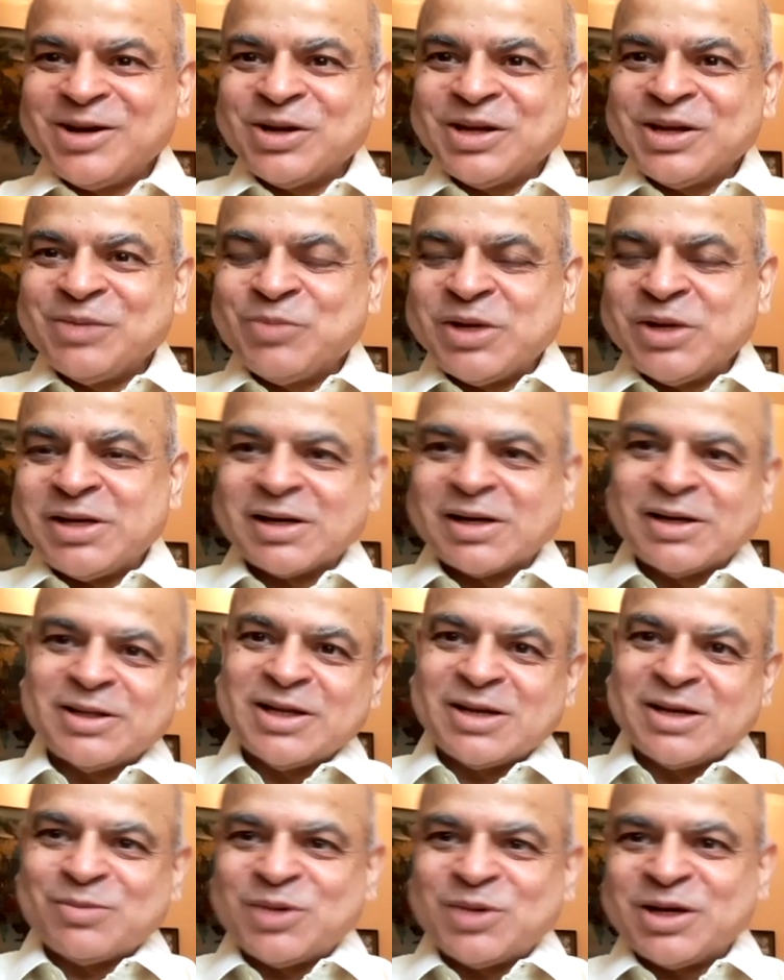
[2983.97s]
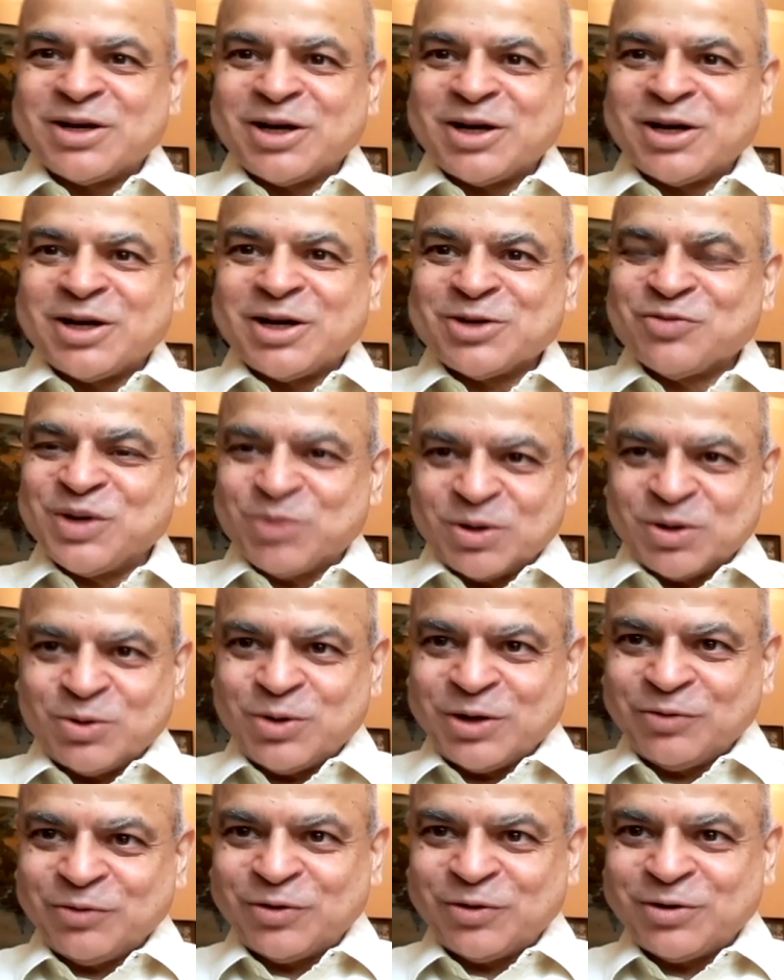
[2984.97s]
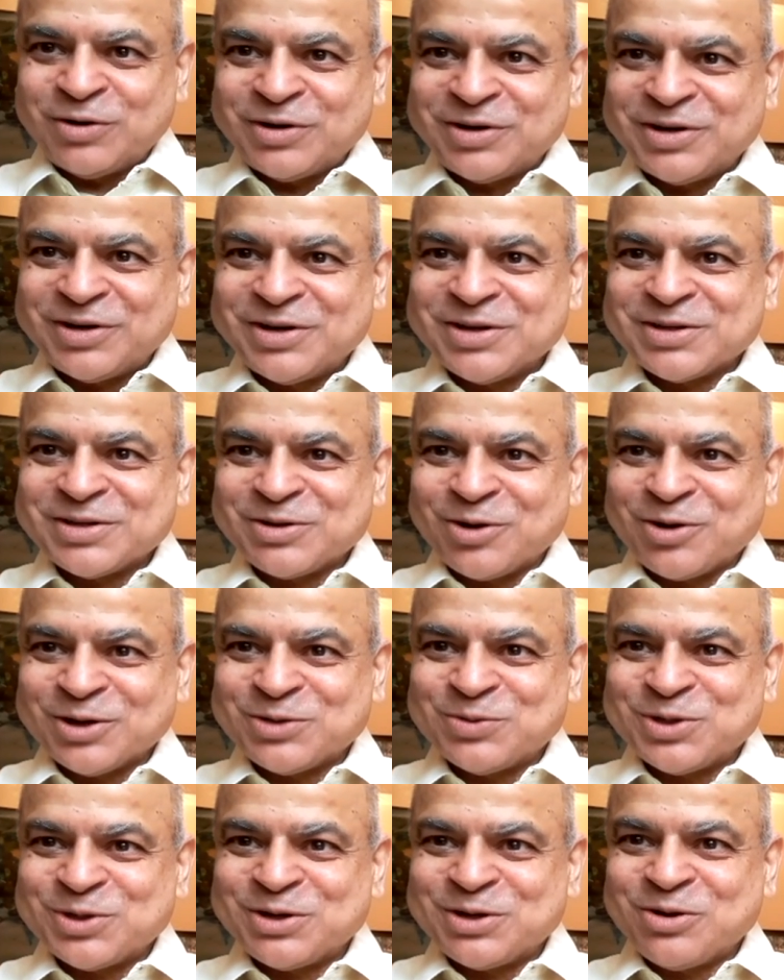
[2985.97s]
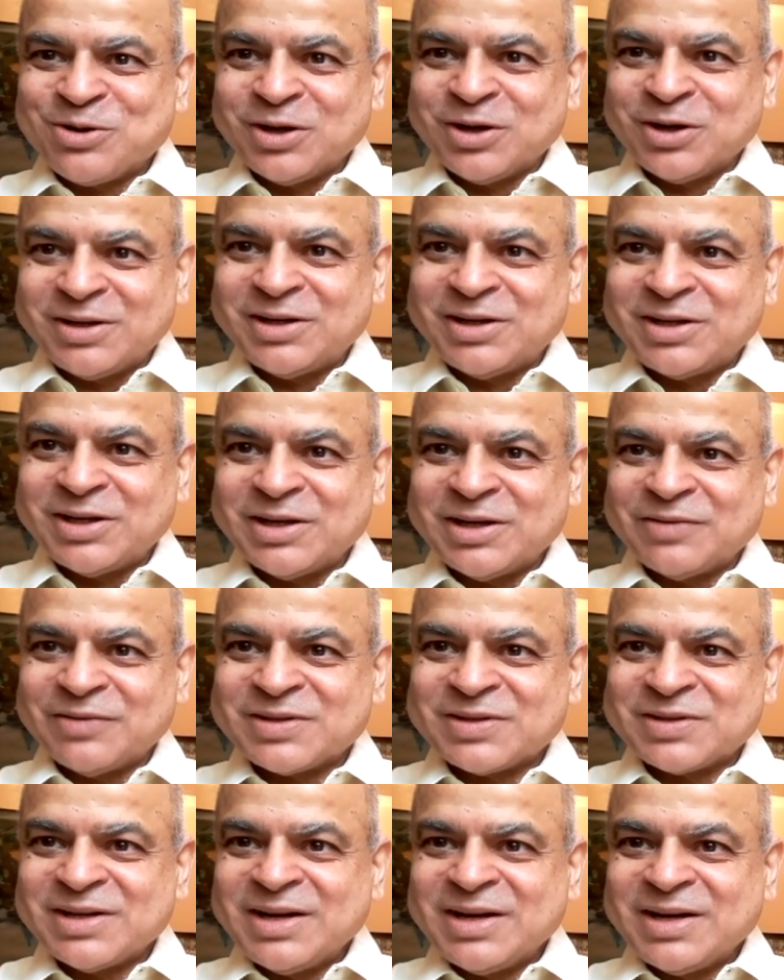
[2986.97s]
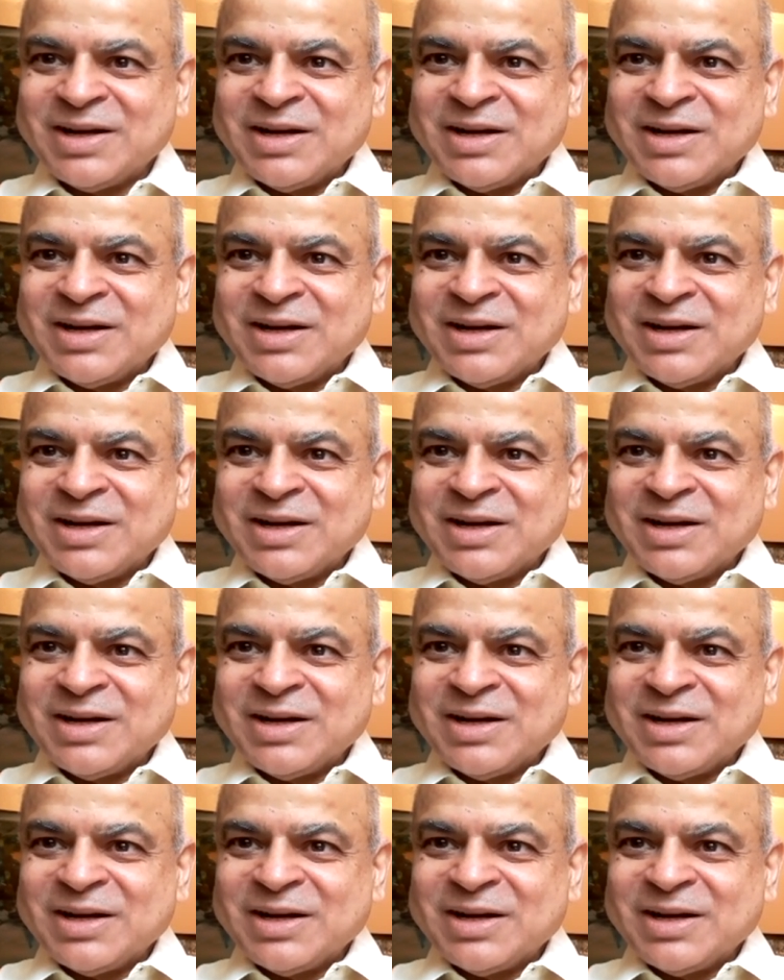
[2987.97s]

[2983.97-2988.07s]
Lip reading: immediately there'll be a rush of people going for stocks which are not in ETFs.